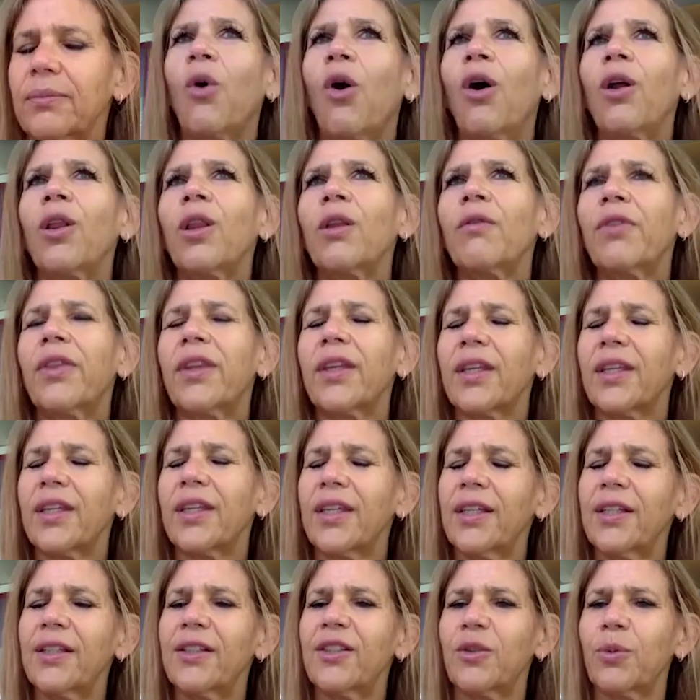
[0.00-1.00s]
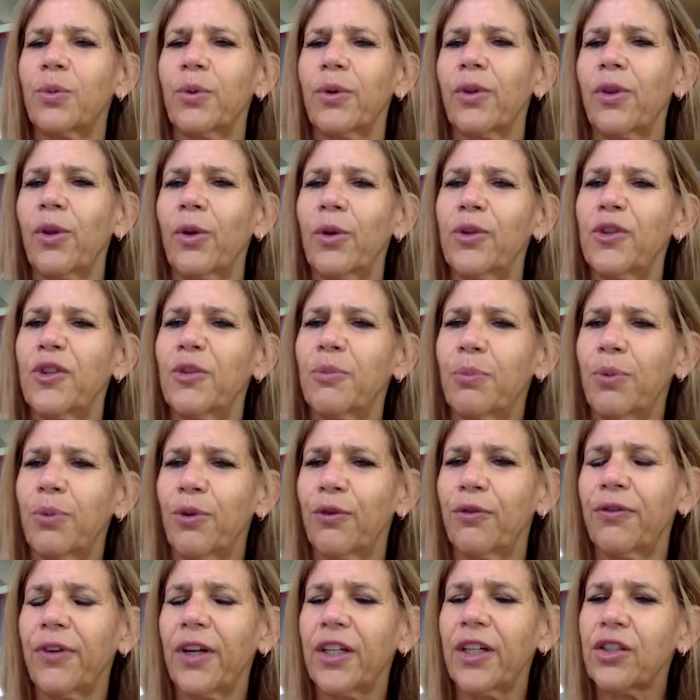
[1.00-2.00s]
all of the kids, were those
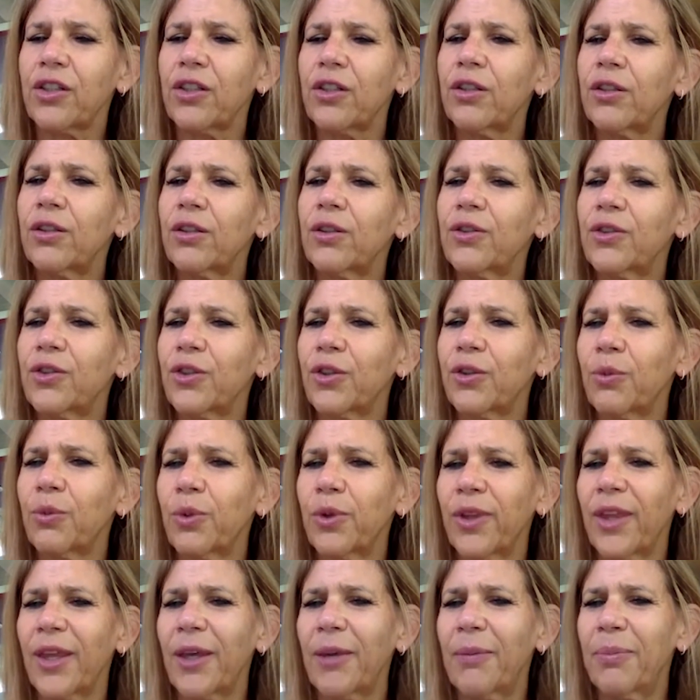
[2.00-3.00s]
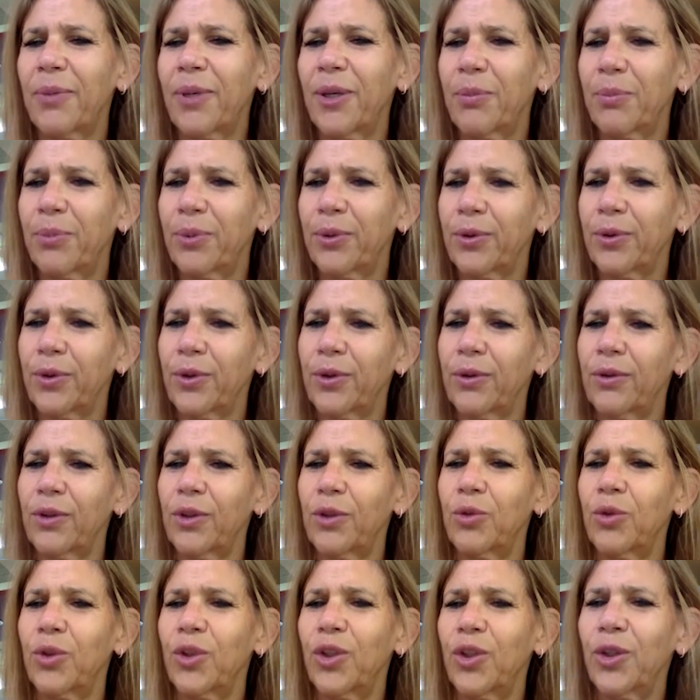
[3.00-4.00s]
professionals or were they people
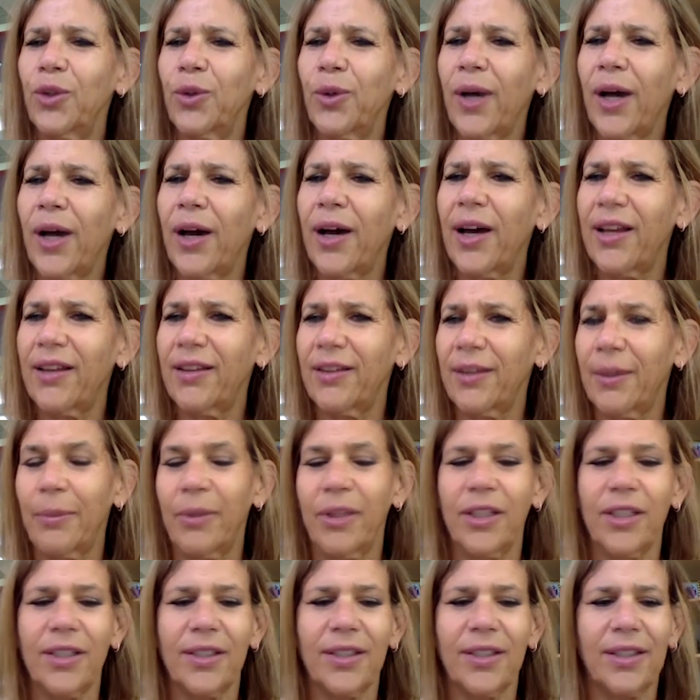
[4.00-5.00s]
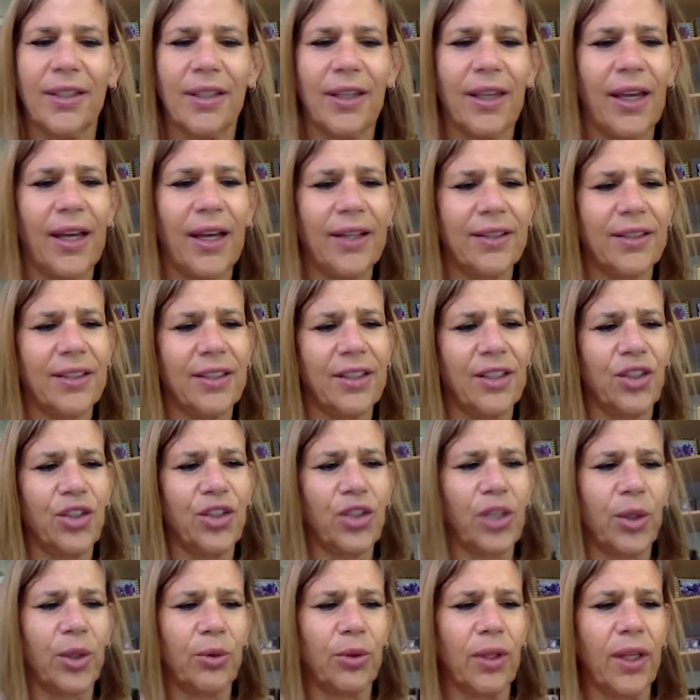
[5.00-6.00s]
you knew? And I mean, just the cast in
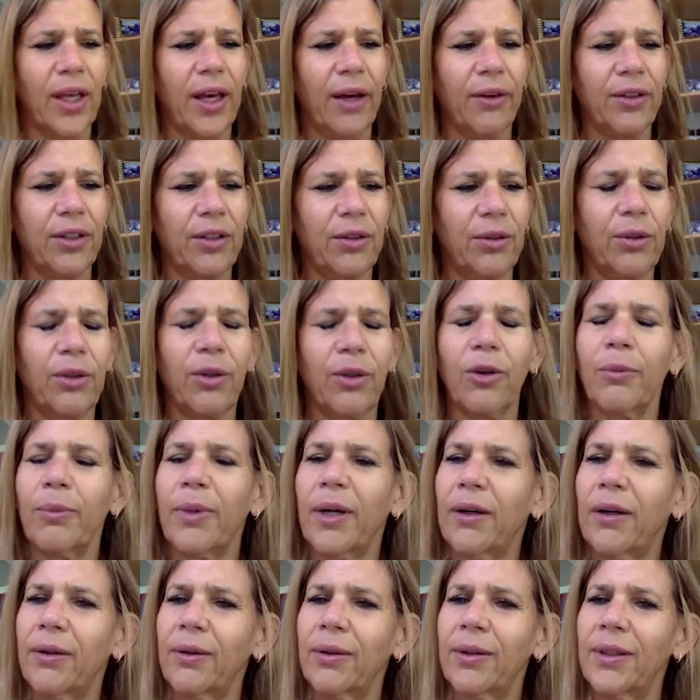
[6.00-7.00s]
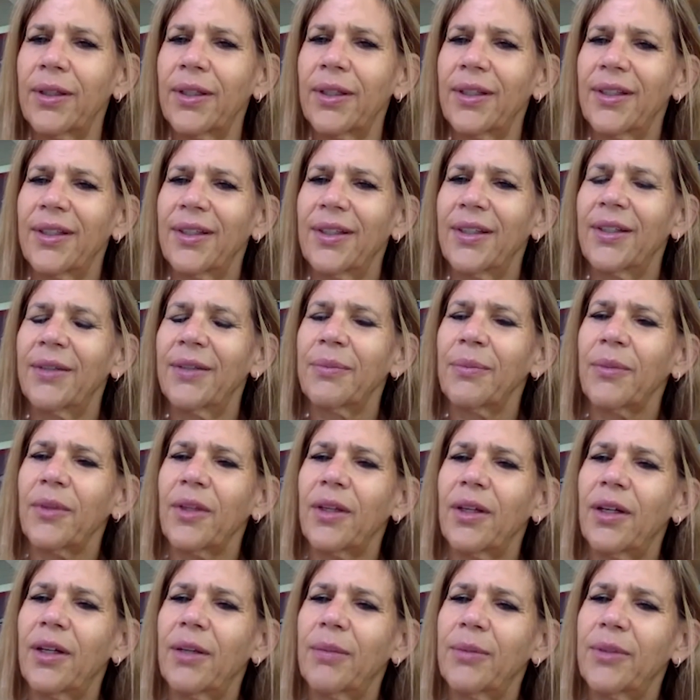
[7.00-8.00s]
general, how did you go about?
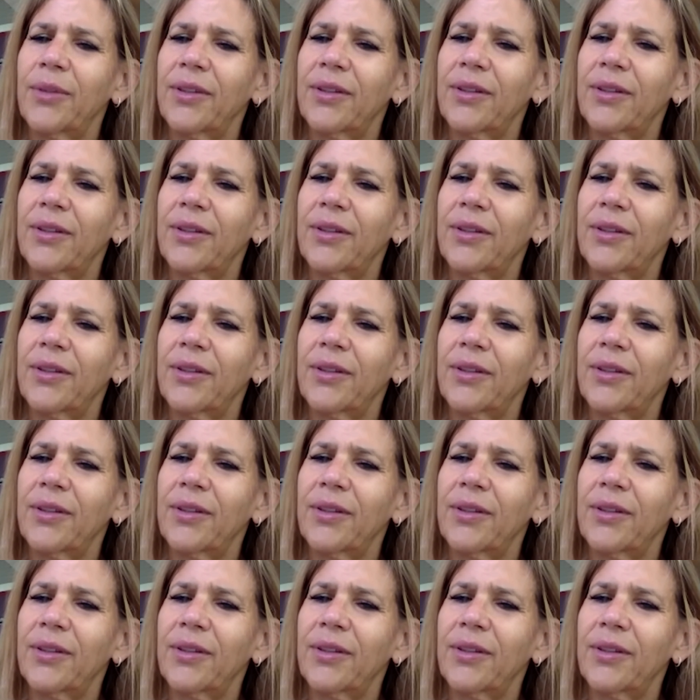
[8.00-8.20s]
Um,